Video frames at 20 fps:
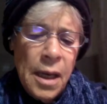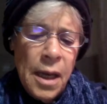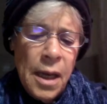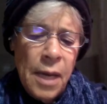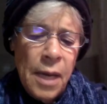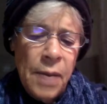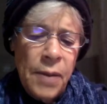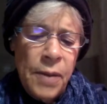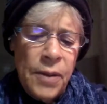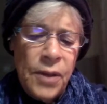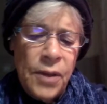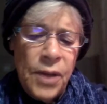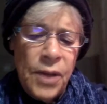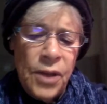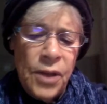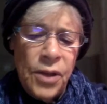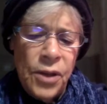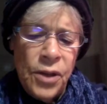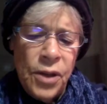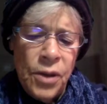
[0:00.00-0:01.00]
I
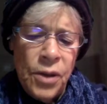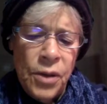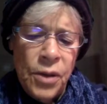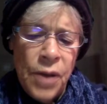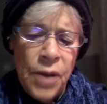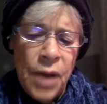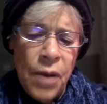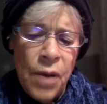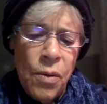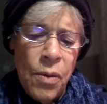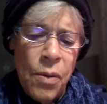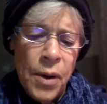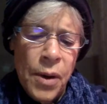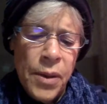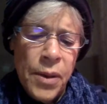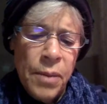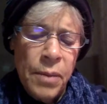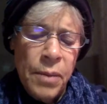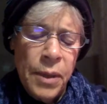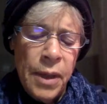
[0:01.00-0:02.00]
beseech thee, O thou who
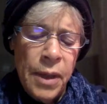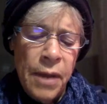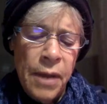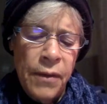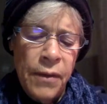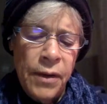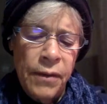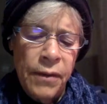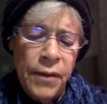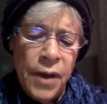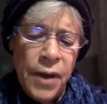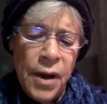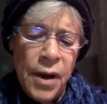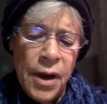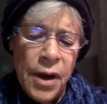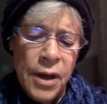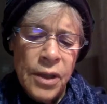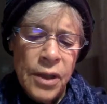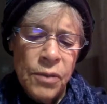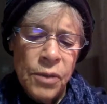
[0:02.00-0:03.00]
art the beloved of the
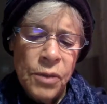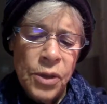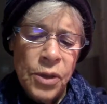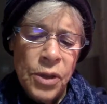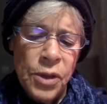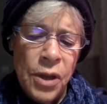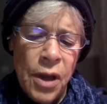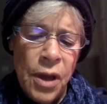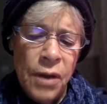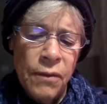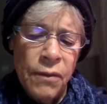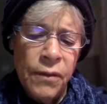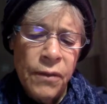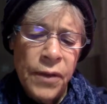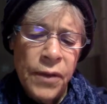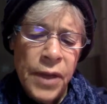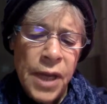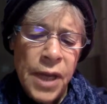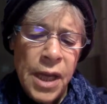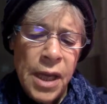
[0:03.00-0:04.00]
hearts which long for
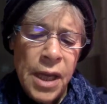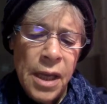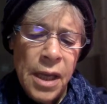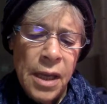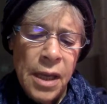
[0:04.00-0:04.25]
thee,